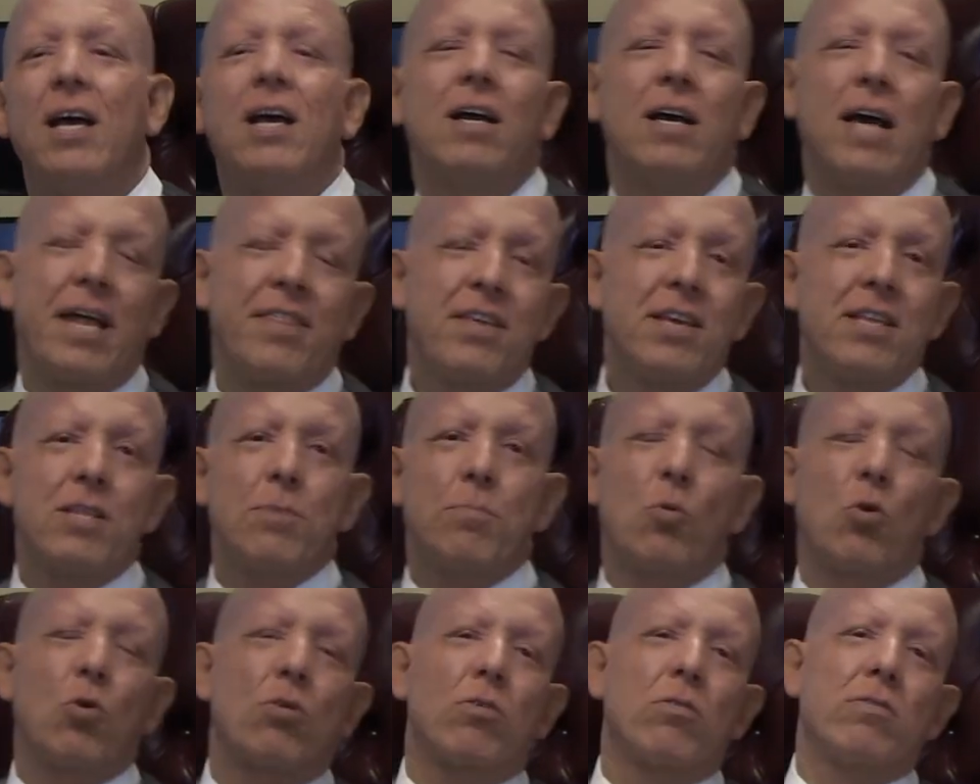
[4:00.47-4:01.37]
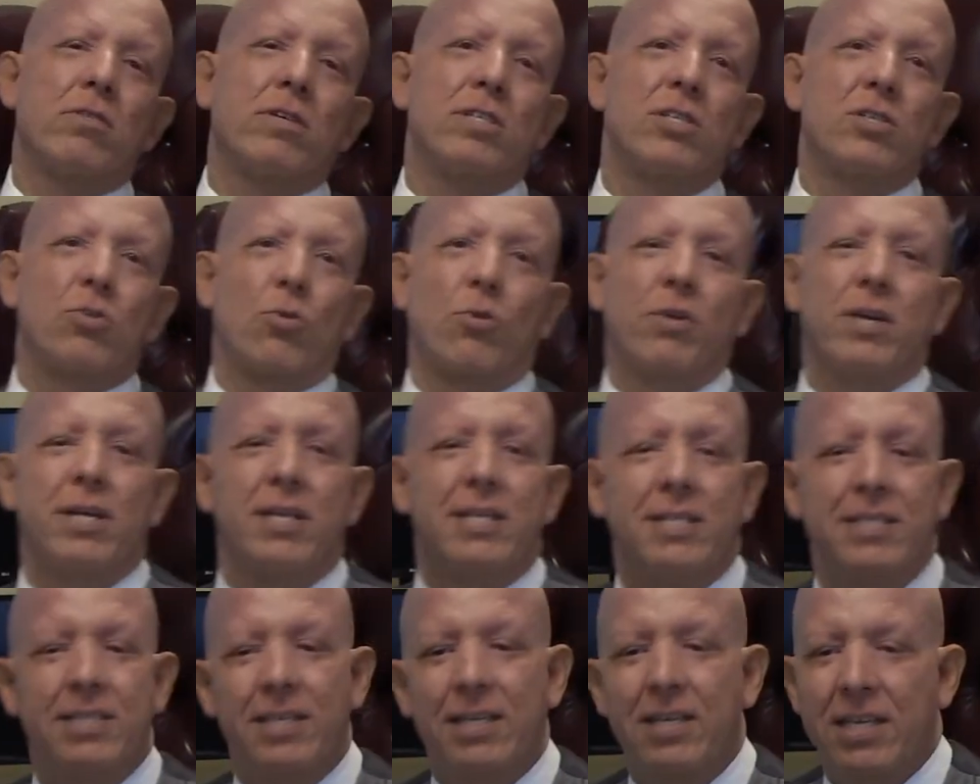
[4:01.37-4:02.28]
I think the moral of the story
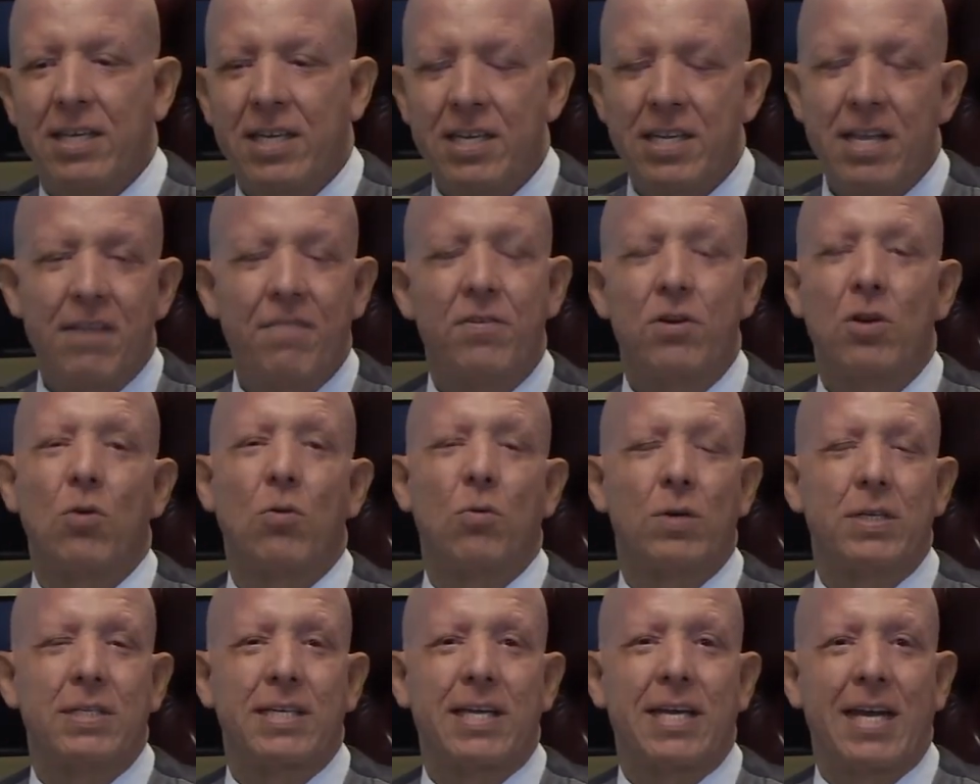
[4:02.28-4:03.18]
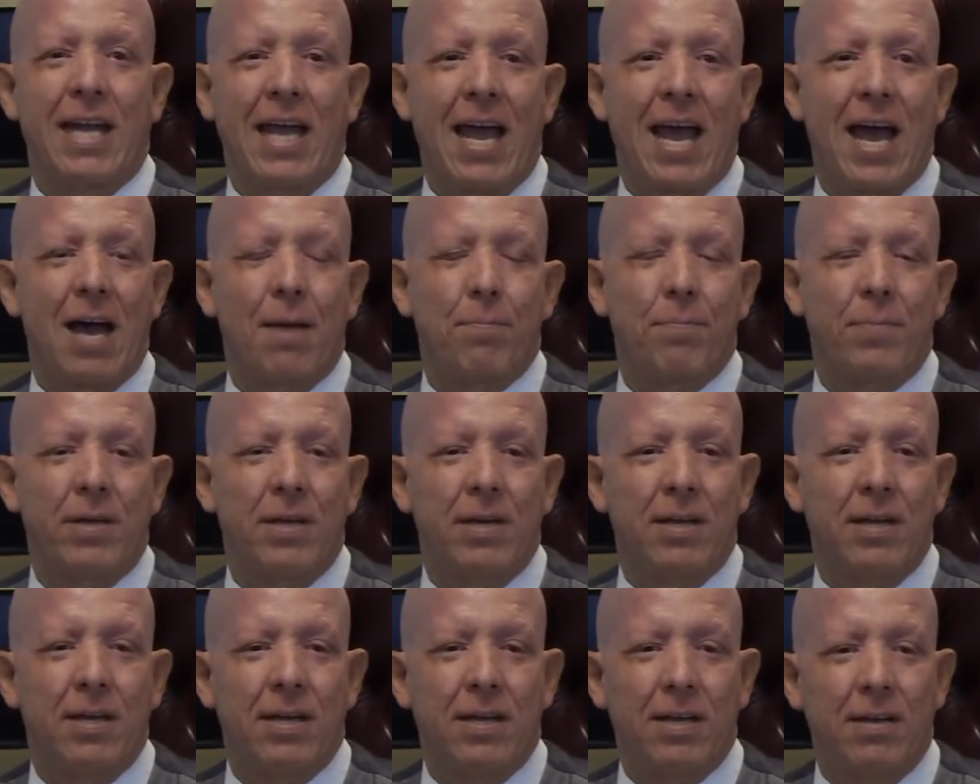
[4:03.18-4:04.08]
is you never know what's going to
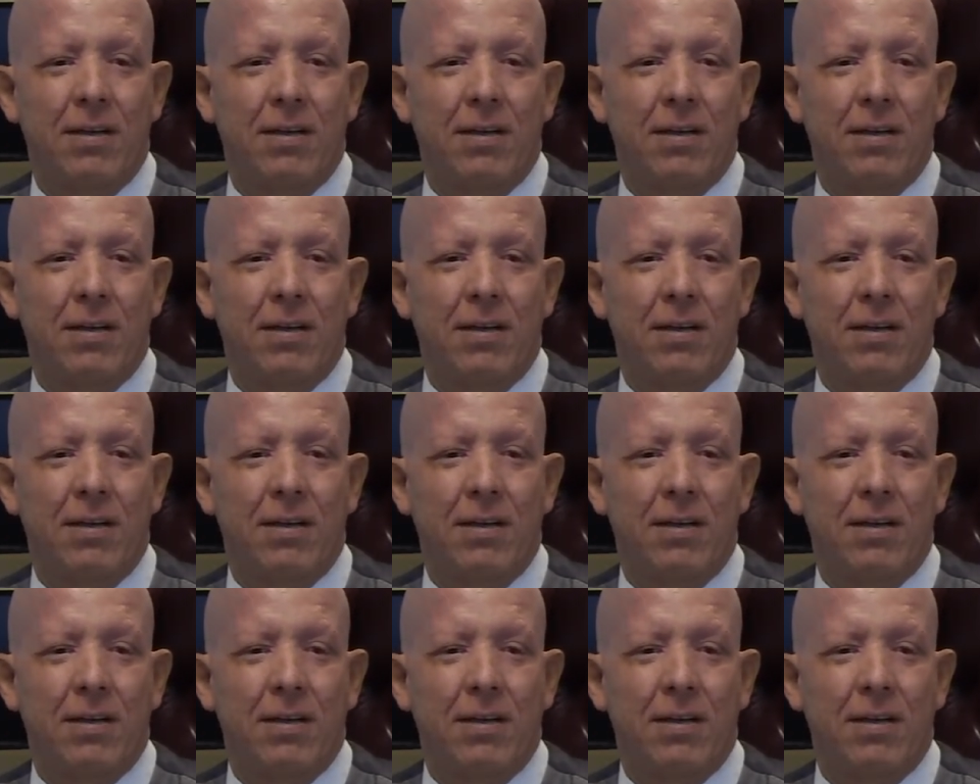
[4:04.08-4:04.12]
happen.